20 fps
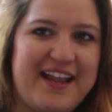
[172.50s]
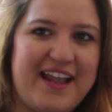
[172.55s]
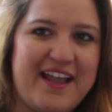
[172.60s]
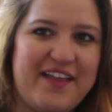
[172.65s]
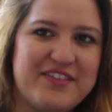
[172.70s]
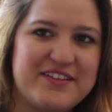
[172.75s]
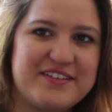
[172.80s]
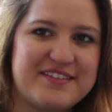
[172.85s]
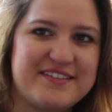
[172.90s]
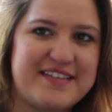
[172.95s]
And it
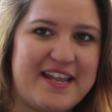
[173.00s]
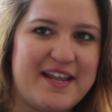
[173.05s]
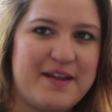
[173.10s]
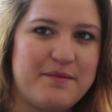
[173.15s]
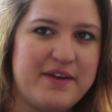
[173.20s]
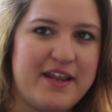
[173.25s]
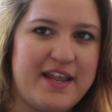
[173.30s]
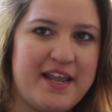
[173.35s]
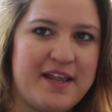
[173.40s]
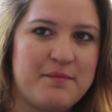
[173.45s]
had the same
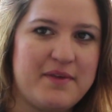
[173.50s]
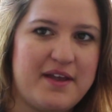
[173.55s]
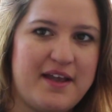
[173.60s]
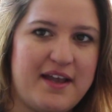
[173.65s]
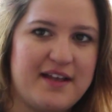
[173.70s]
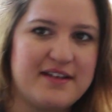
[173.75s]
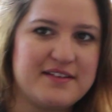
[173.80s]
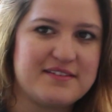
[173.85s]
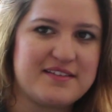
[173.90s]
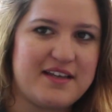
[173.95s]
name
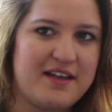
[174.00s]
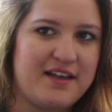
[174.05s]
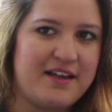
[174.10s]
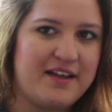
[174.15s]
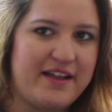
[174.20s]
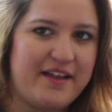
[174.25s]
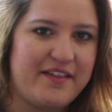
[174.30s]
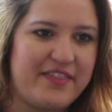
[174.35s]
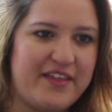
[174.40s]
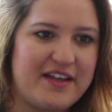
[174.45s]
as,
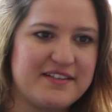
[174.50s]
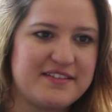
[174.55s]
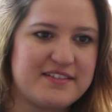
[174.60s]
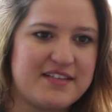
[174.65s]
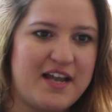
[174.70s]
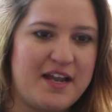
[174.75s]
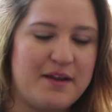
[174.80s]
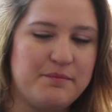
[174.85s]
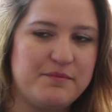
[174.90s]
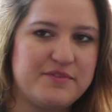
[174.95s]
at that
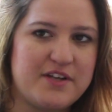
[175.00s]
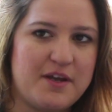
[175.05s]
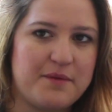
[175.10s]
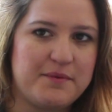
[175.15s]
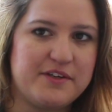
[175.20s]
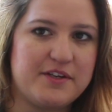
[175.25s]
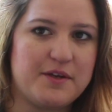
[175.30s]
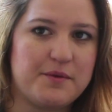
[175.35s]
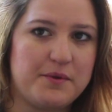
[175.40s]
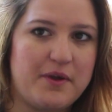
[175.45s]
time,
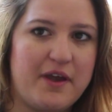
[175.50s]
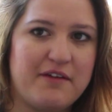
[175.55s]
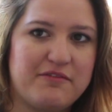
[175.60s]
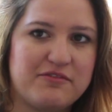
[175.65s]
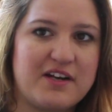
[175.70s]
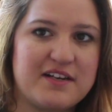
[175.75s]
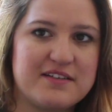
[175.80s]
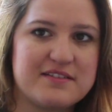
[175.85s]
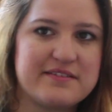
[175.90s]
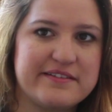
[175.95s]
WWF
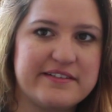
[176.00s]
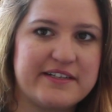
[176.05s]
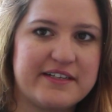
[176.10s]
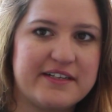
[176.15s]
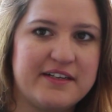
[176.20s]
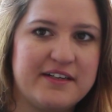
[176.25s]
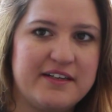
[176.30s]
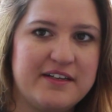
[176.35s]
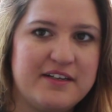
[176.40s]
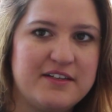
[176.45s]
wrestler.
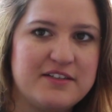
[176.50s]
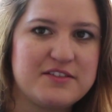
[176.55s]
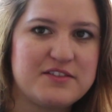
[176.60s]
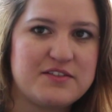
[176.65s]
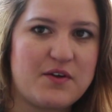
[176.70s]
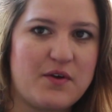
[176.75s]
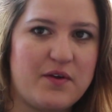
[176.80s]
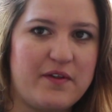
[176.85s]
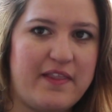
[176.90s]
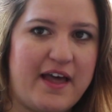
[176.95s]

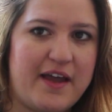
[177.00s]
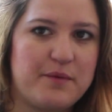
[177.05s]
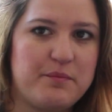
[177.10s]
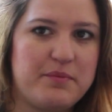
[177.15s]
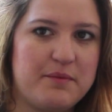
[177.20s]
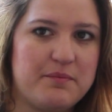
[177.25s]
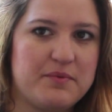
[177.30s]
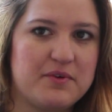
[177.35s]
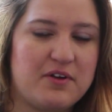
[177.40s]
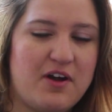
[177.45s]
So a lot of
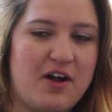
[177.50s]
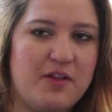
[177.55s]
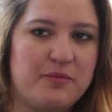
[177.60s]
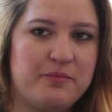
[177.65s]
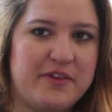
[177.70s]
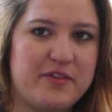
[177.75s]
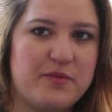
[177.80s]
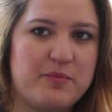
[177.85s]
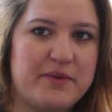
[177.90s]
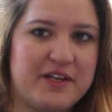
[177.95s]
people called
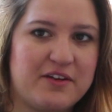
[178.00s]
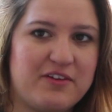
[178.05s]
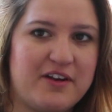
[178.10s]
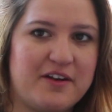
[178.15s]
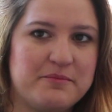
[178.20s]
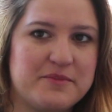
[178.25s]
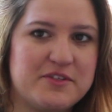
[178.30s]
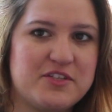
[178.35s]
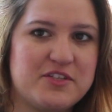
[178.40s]
me the Big Red